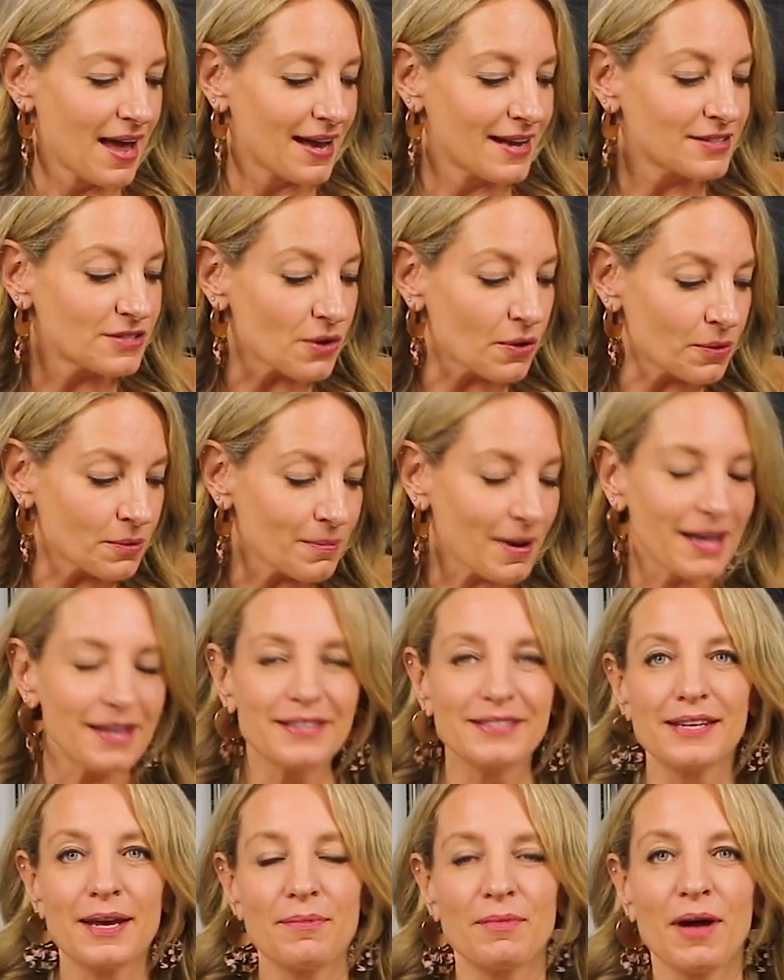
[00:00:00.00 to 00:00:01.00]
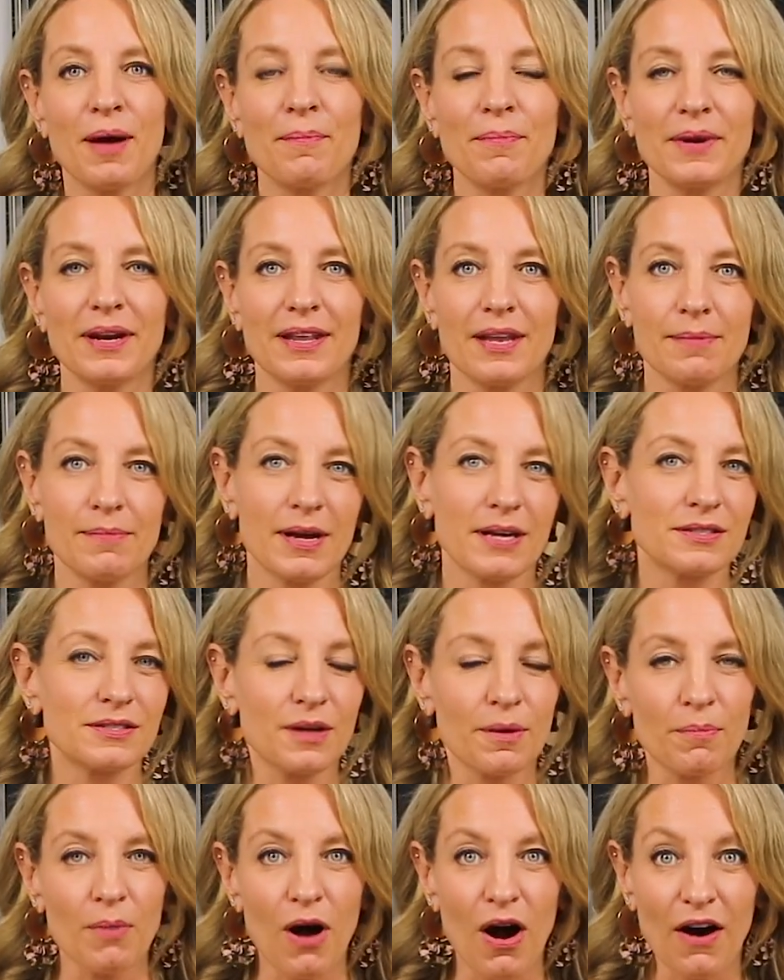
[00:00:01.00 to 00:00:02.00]
It's owned by the same company that makes
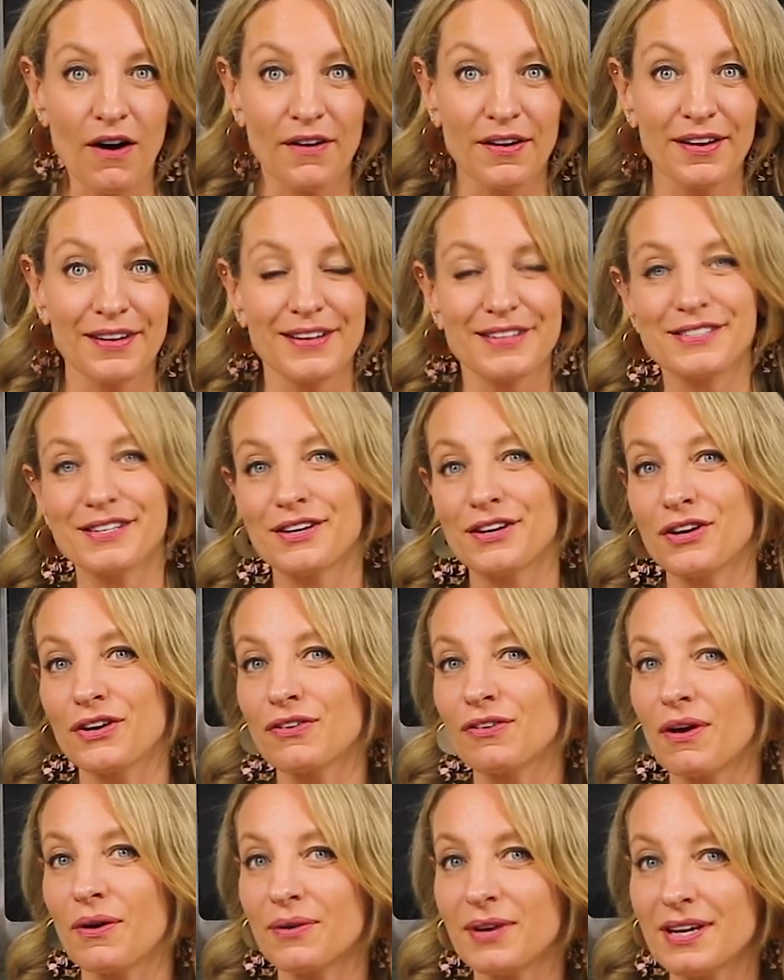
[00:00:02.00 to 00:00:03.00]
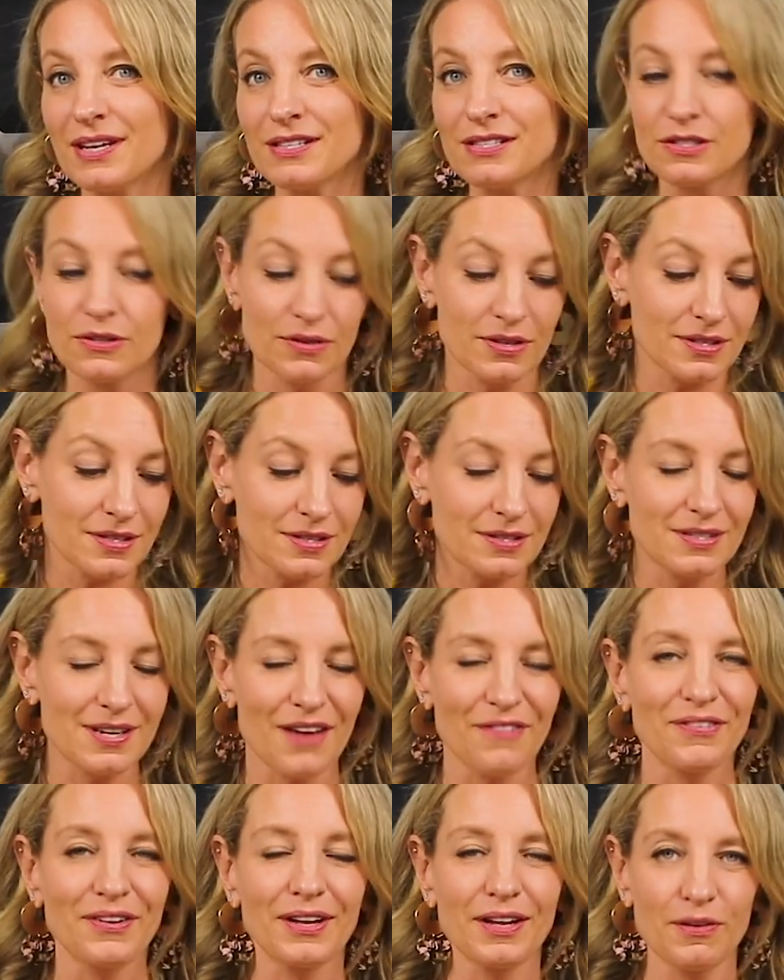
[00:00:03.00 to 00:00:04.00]
Campari that's in Negronis, so this is
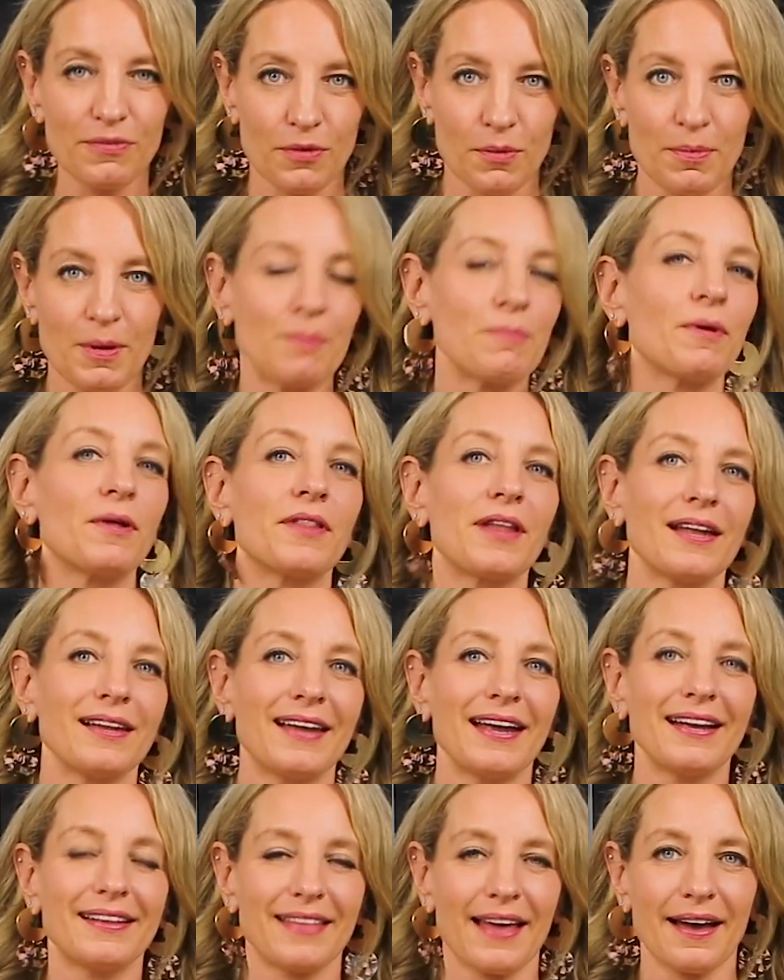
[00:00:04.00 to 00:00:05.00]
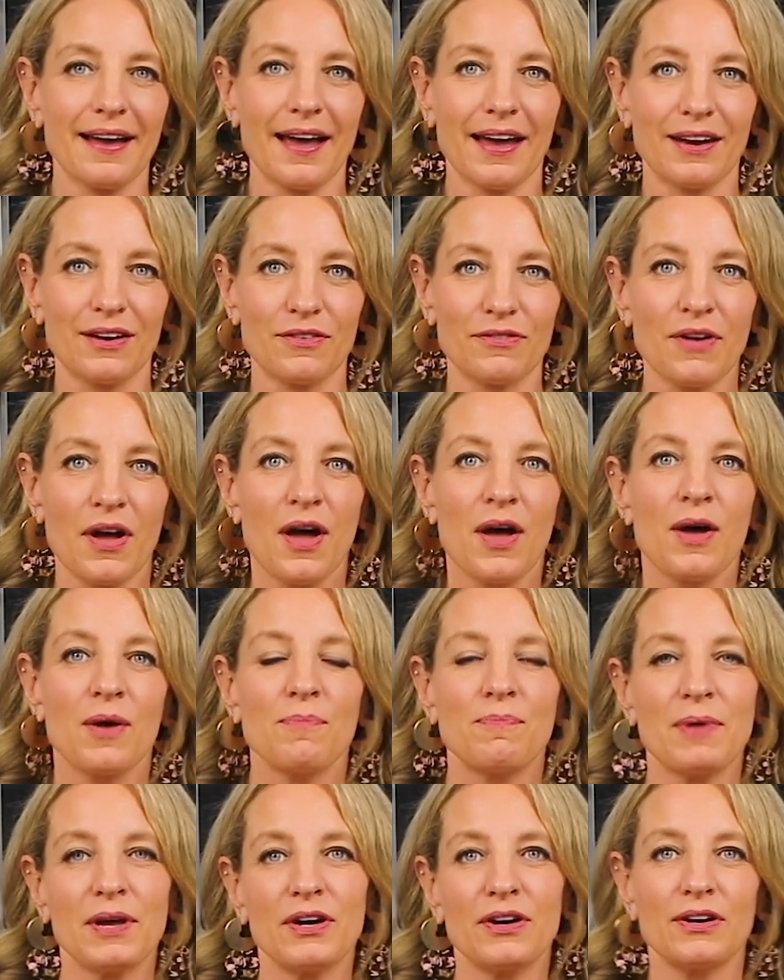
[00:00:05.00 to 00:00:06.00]
definitely for people that like that kind of
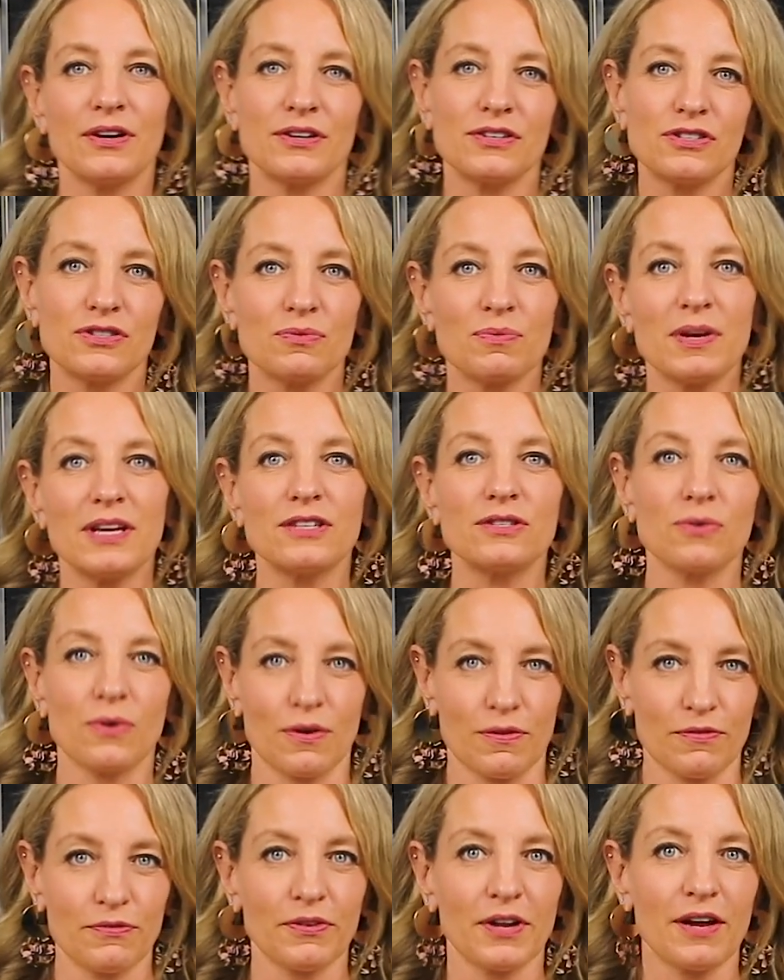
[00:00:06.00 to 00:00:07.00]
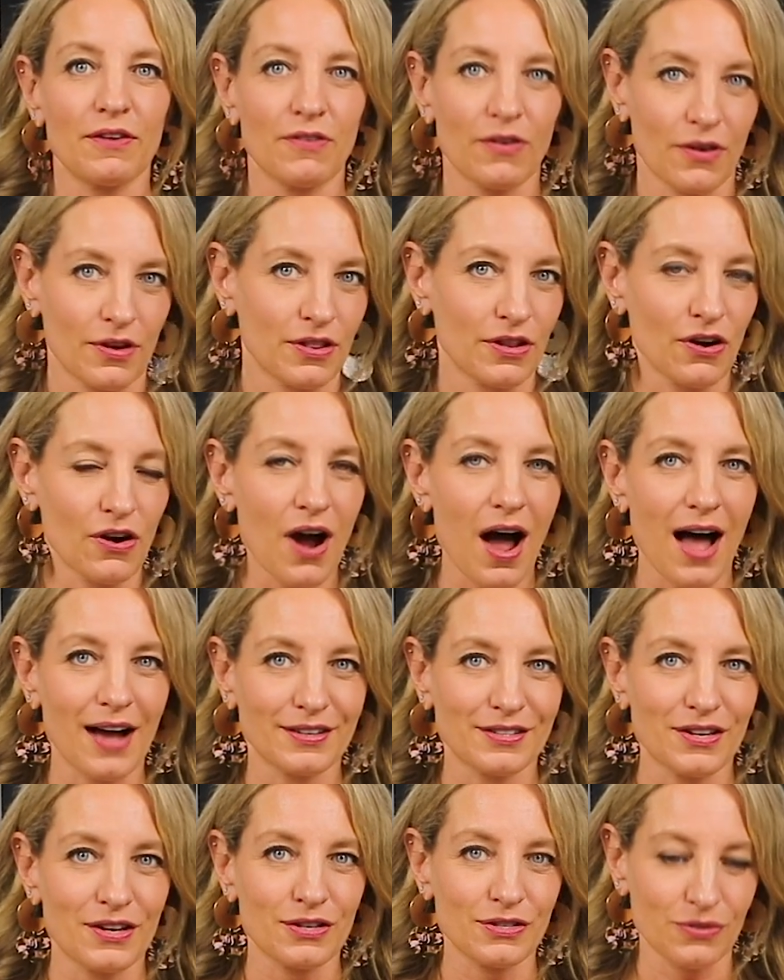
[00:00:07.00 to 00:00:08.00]
bitter sweet sort of flavor in their
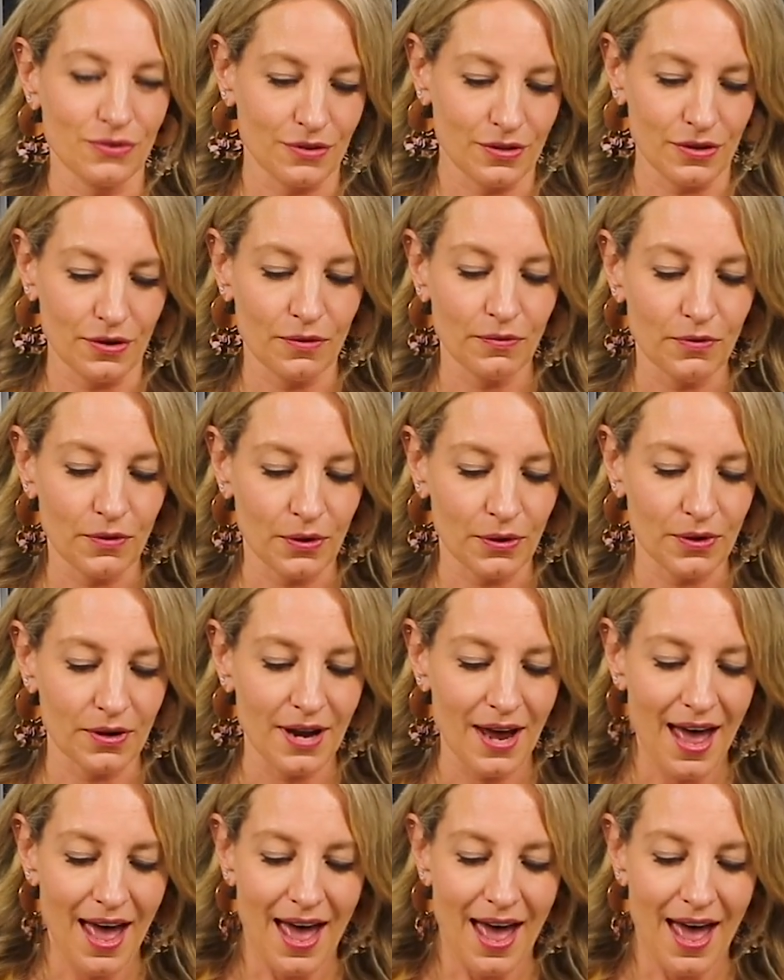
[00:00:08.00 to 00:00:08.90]
cocktails or in their food.